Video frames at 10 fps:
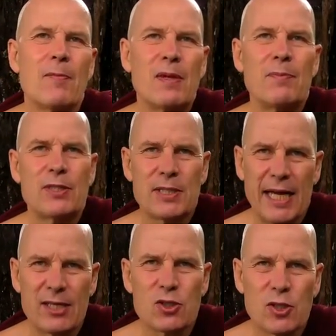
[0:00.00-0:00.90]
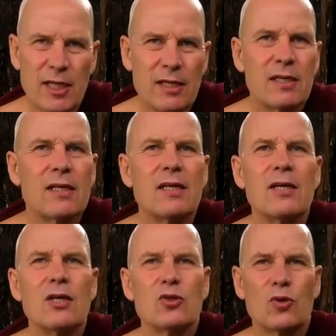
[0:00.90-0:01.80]
Bimbisara's son,
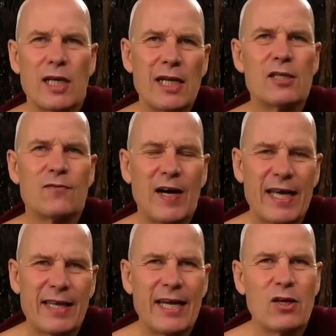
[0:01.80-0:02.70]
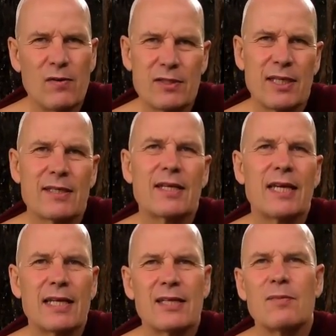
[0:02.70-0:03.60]
to kill his father and overtake the
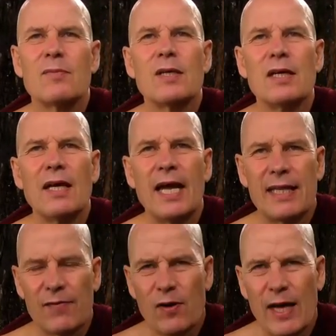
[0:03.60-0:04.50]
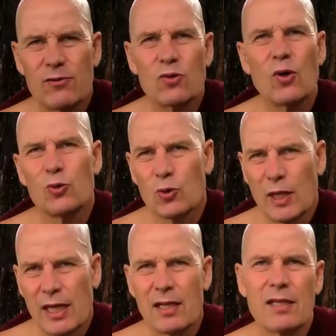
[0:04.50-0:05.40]
kingdom, and therefore had to go to
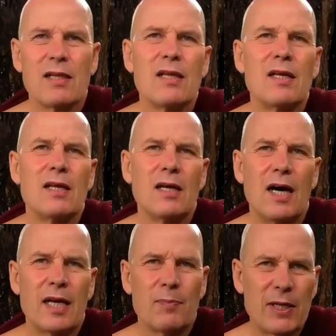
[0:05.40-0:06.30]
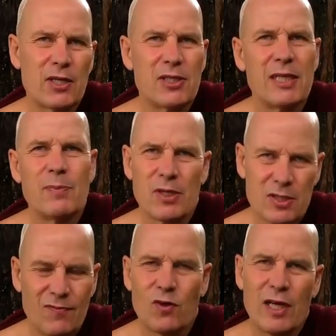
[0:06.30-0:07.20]
hell. Unambiguously,
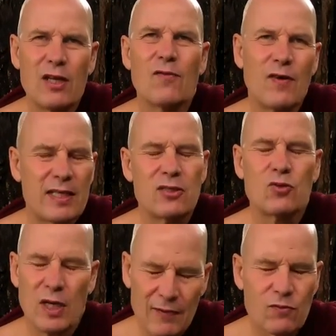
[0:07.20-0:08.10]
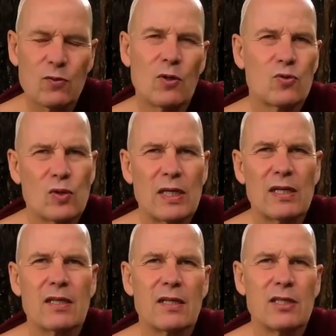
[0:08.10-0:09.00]
because if you kill your father, you have to go to
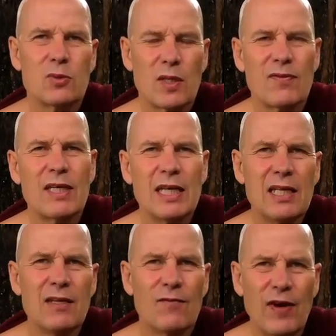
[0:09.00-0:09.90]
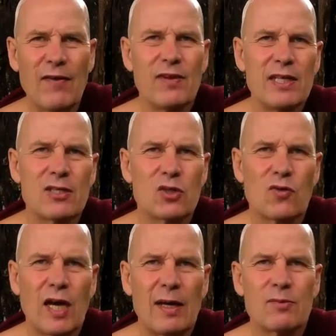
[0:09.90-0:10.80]
hell. It's one of the five heinous
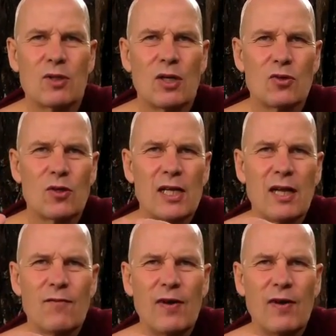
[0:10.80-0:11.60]
crimes. To kill your